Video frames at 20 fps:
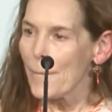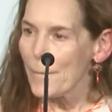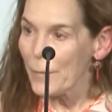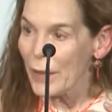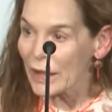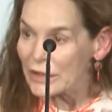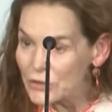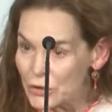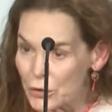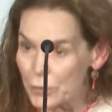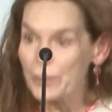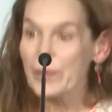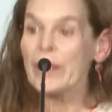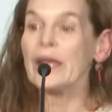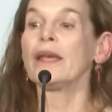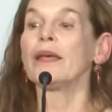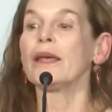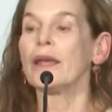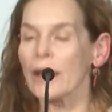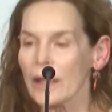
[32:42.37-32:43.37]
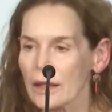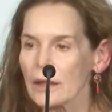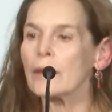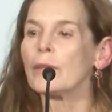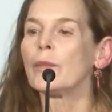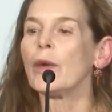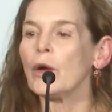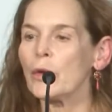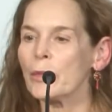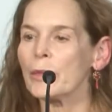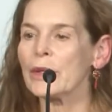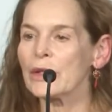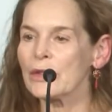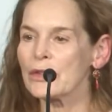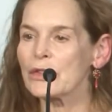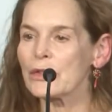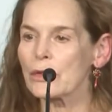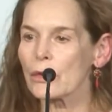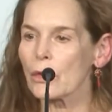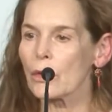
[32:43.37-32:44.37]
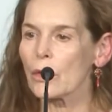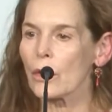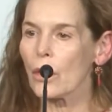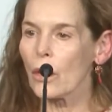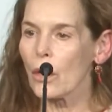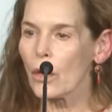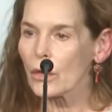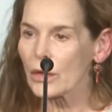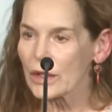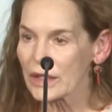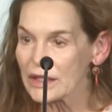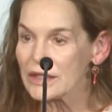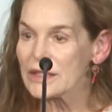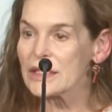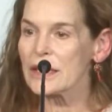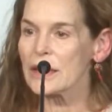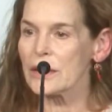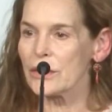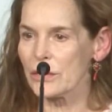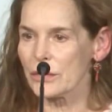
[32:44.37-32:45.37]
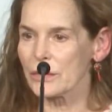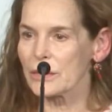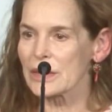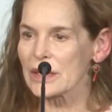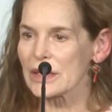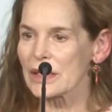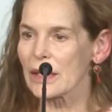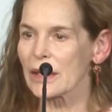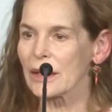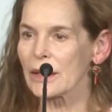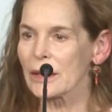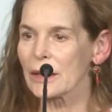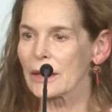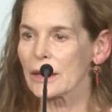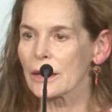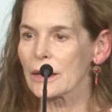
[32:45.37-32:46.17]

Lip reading: but to be in the moment continuously,